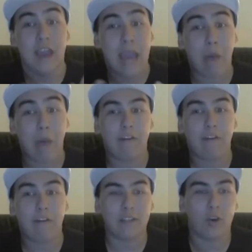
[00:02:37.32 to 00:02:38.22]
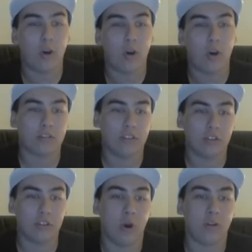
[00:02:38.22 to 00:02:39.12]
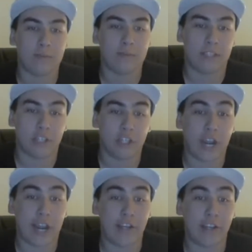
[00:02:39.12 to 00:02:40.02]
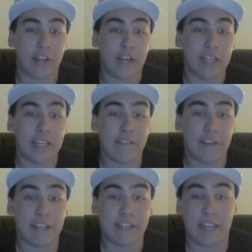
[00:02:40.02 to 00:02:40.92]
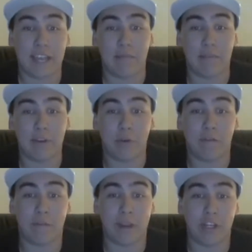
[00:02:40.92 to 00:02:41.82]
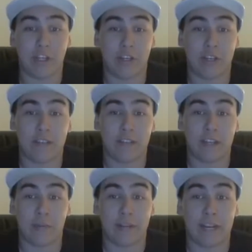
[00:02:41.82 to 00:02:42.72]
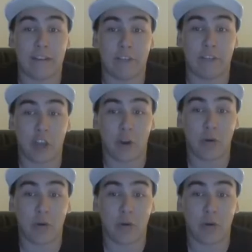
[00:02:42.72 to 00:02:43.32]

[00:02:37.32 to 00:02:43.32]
However, his goals do ultimately change given to him the new information in the near beginning of the show.